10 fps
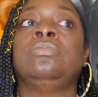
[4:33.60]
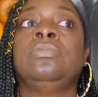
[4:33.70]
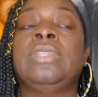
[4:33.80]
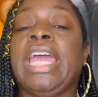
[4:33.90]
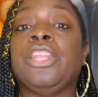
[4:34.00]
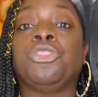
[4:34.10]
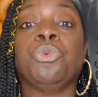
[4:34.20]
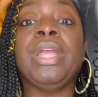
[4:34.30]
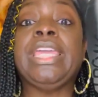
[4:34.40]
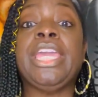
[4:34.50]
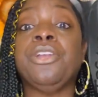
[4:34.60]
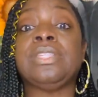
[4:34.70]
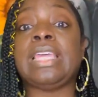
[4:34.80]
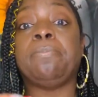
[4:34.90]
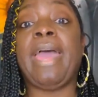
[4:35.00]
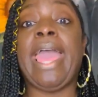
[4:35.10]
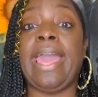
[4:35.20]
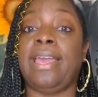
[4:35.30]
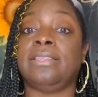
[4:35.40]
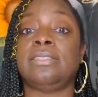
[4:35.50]
that 3 years had
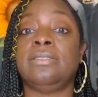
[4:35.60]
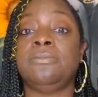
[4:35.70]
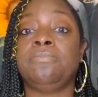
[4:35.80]
passed,